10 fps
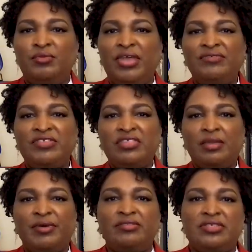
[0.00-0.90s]
We have to
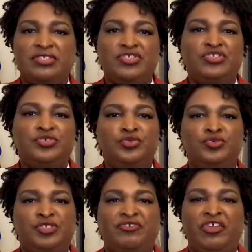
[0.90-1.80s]
think about this in
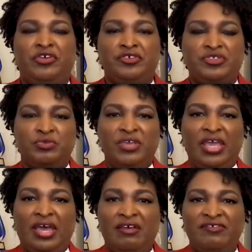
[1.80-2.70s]
two spheres. We
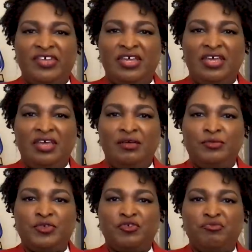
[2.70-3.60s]
have
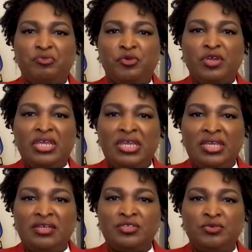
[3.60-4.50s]
sort of
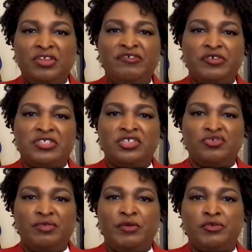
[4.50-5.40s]
pre twenty-first
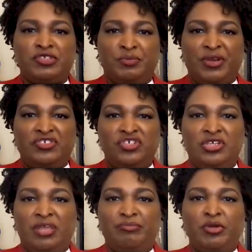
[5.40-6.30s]
century voter
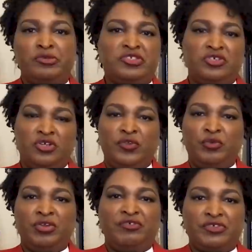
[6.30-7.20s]
suppression and post
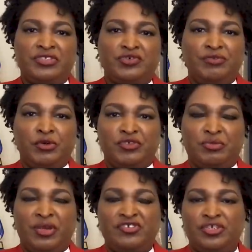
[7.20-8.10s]
twenty-first century voter
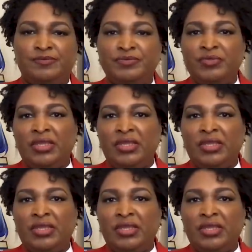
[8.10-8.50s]
suppression.